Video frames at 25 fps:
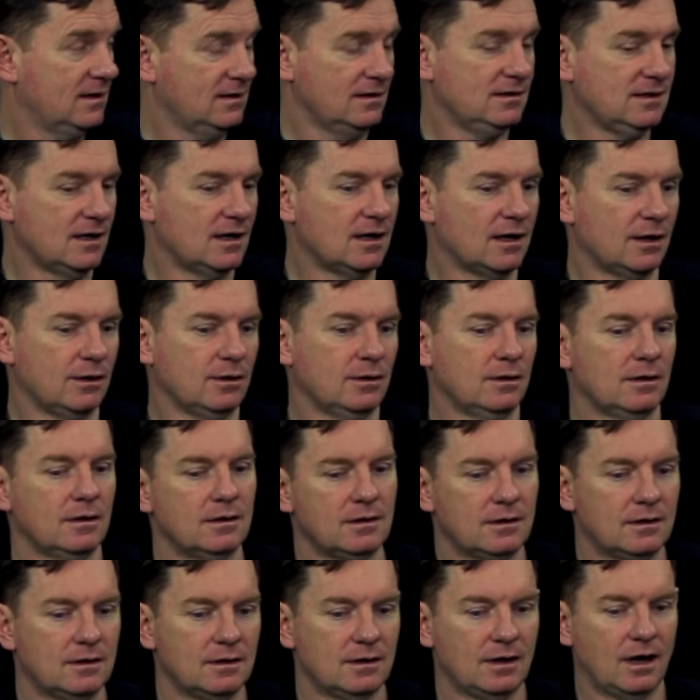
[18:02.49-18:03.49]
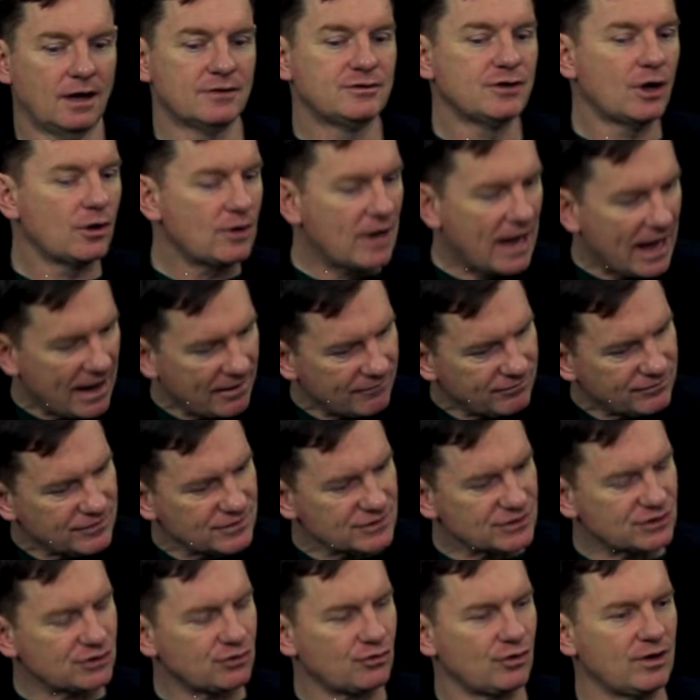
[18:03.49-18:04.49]
You know, I don't have the
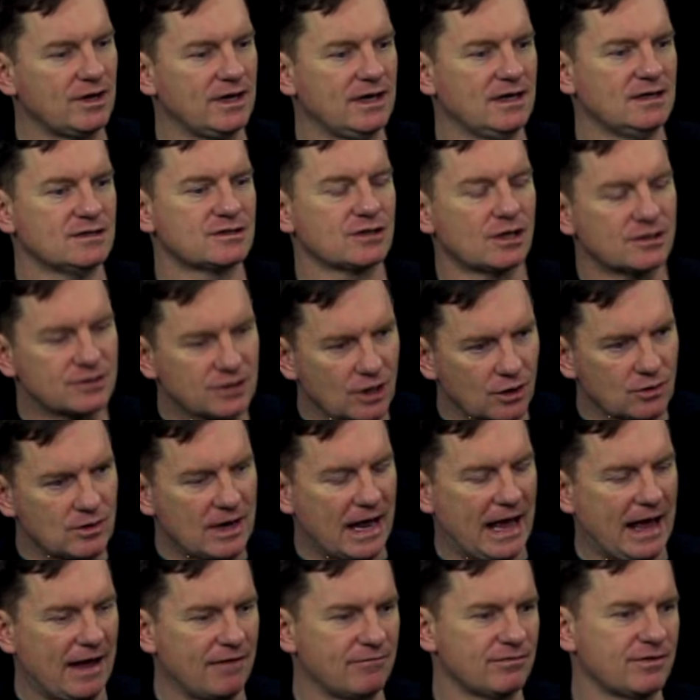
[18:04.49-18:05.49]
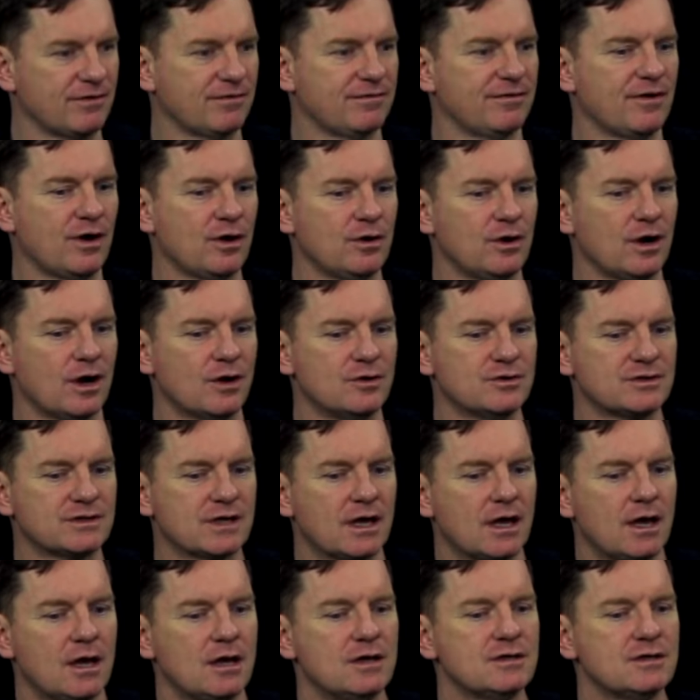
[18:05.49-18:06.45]
screens. I don't have the photos.